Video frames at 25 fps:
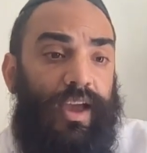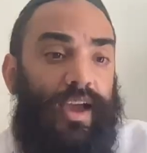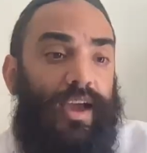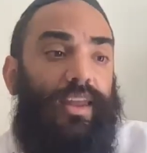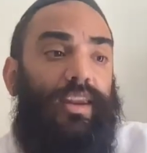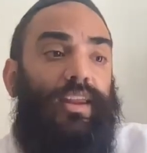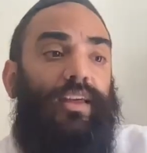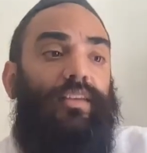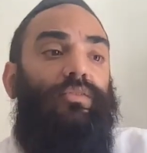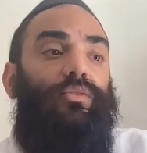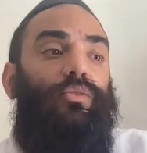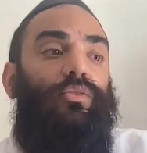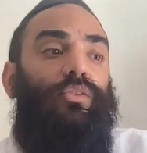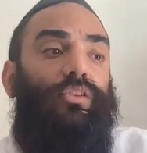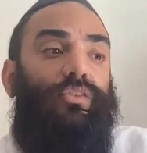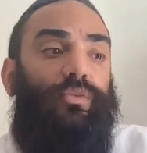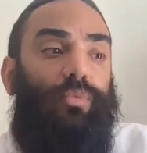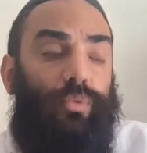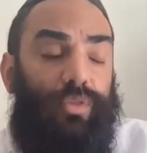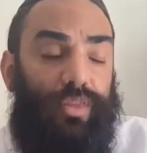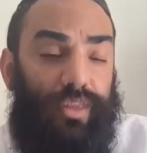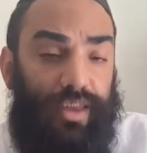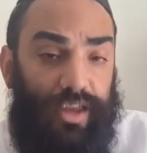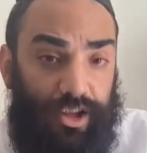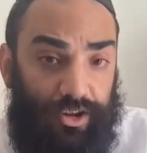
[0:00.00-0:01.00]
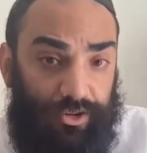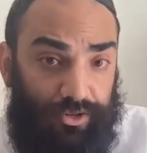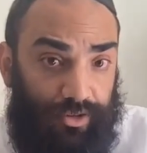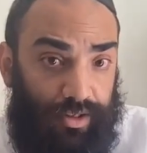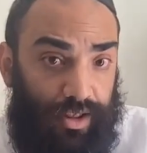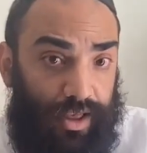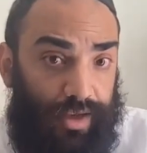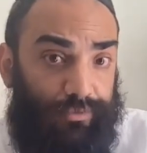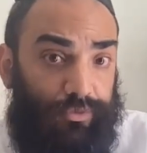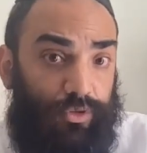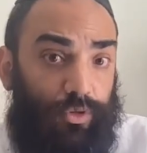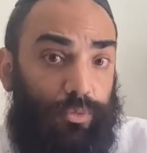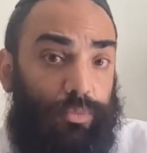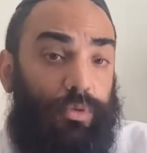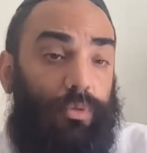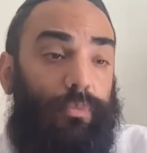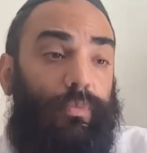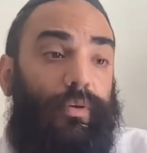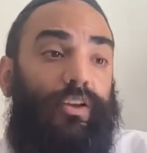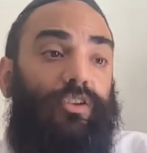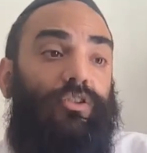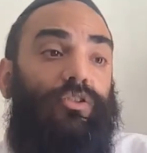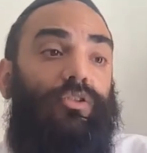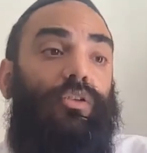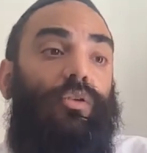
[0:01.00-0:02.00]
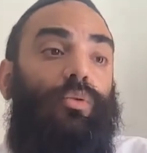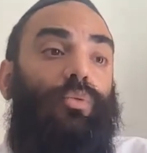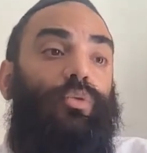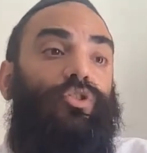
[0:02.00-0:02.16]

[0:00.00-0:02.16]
And I do this with each level, perpetually